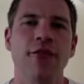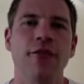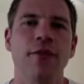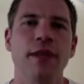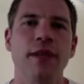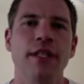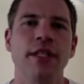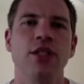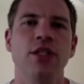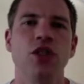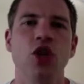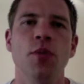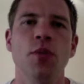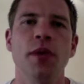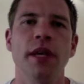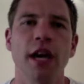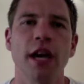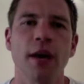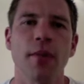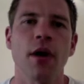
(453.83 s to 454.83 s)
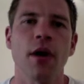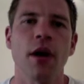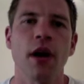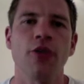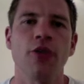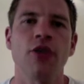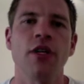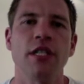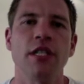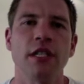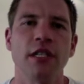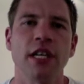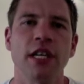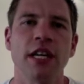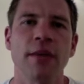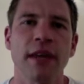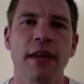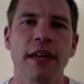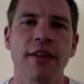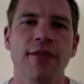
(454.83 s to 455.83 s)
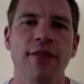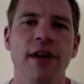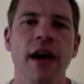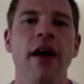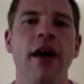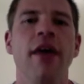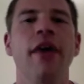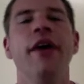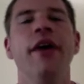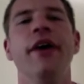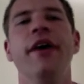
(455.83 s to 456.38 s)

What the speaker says: from eating too many carbohydrates that's going to make you fat.